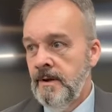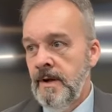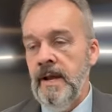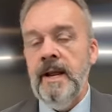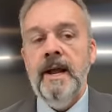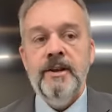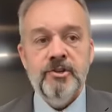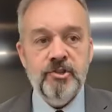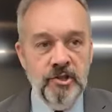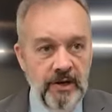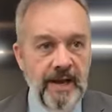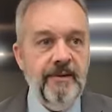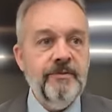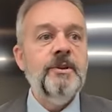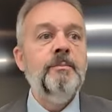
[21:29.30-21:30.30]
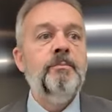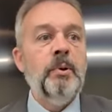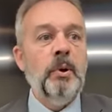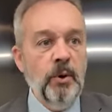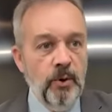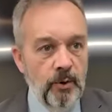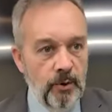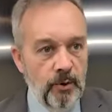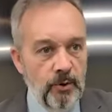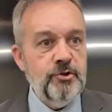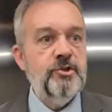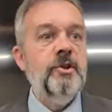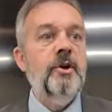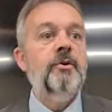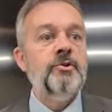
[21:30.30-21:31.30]
And I still have to
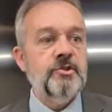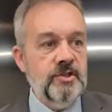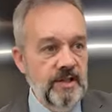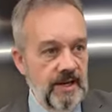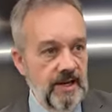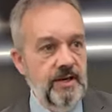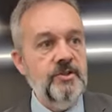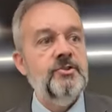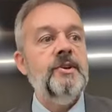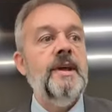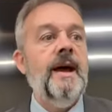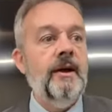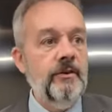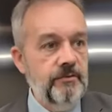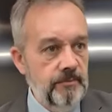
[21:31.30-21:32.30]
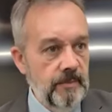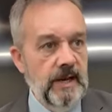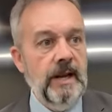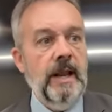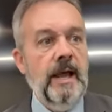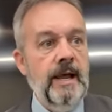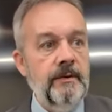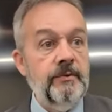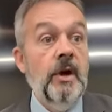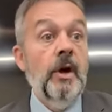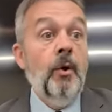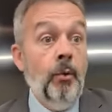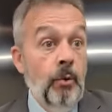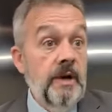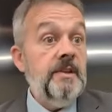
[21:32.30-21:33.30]
purge those things out of my life.
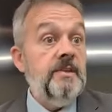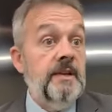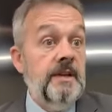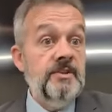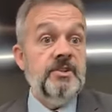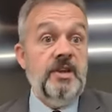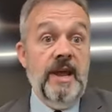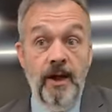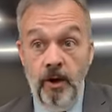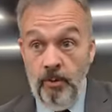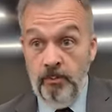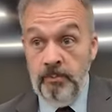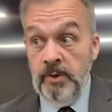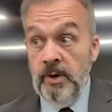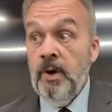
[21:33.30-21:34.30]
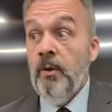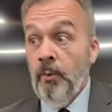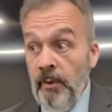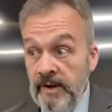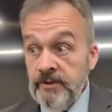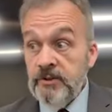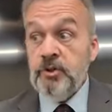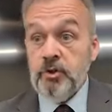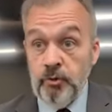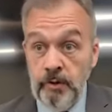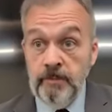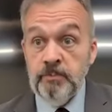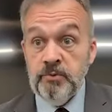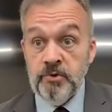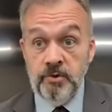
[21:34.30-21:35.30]
With His help, with
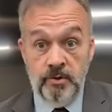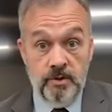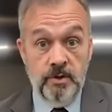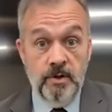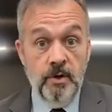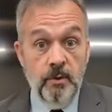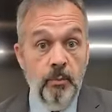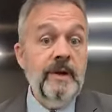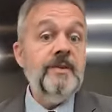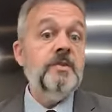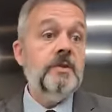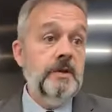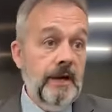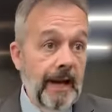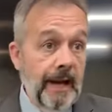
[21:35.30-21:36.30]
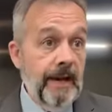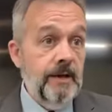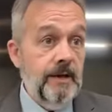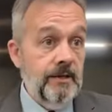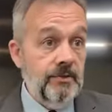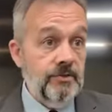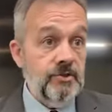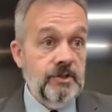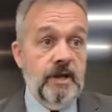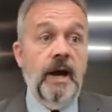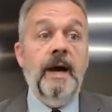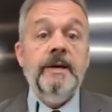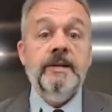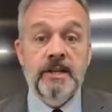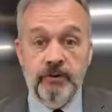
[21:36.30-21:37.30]
Scripture, with guidance,
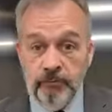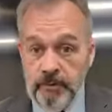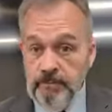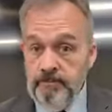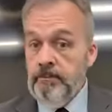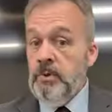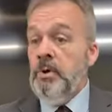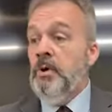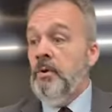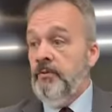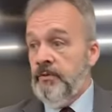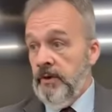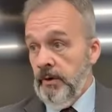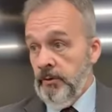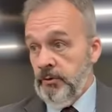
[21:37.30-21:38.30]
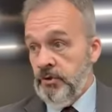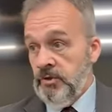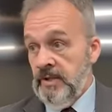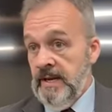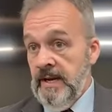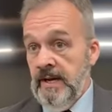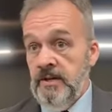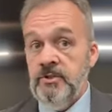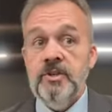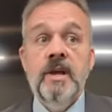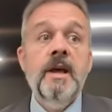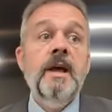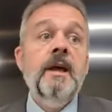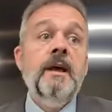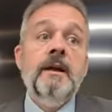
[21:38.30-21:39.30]
God can remove those things.
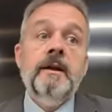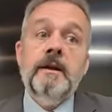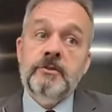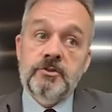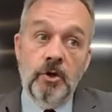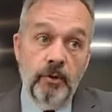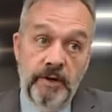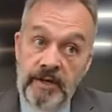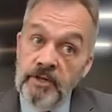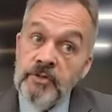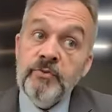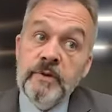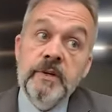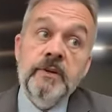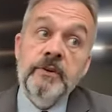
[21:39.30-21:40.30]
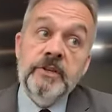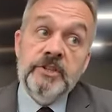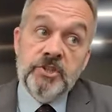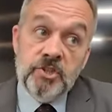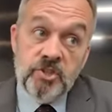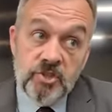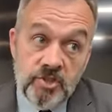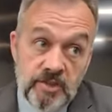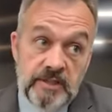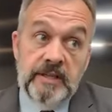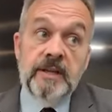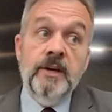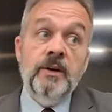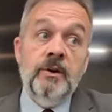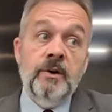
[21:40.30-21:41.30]
So Israel is
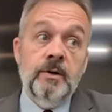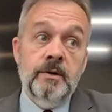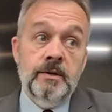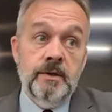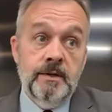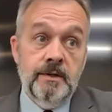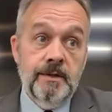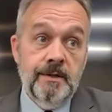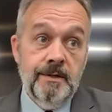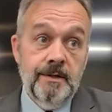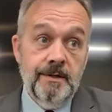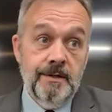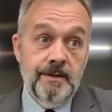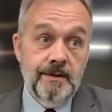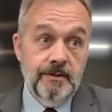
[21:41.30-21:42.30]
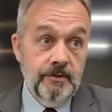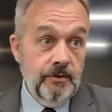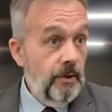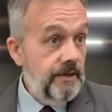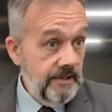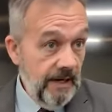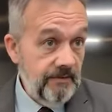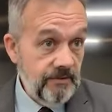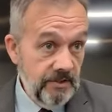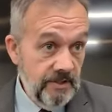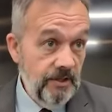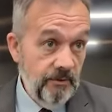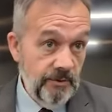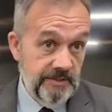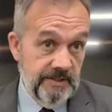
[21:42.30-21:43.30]
still going to have to
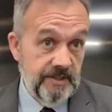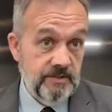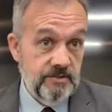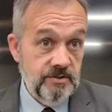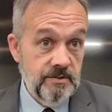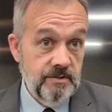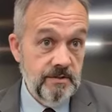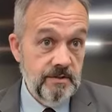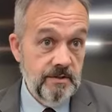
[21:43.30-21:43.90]
deal with this.